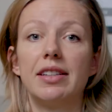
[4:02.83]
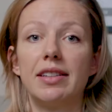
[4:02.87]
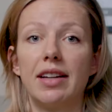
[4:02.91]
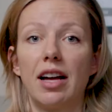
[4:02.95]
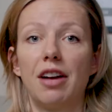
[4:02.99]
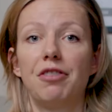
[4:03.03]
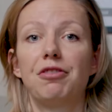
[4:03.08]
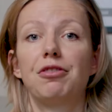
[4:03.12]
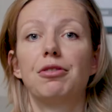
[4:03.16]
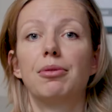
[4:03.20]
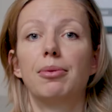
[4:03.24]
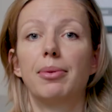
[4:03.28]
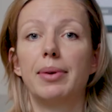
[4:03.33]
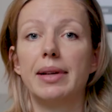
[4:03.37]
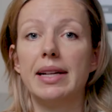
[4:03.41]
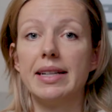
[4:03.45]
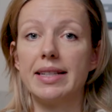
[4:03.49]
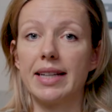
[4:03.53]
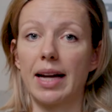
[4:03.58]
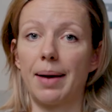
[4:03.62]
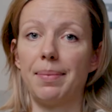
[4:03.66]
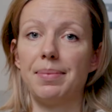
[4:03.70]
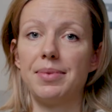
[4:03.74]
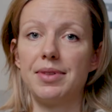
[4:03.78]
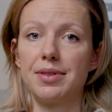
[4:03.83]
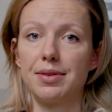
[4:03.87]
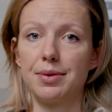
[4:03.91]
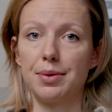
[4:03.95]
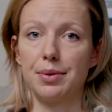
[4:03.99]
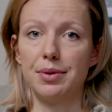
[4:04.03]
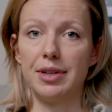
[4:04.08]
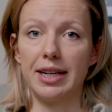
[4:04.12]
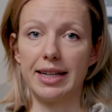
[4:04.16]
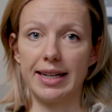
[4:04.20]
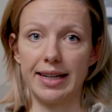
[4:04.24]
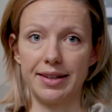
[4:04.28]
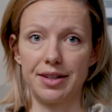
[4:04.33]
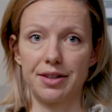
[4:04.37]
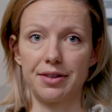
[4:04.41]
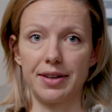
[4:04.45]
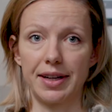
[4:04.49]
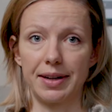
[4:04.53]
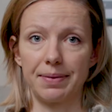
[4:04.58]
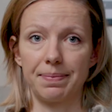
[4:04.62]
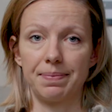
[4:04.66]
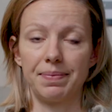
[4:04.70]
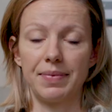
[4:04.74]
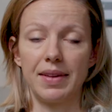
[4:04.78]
enough when it comes to decluttering: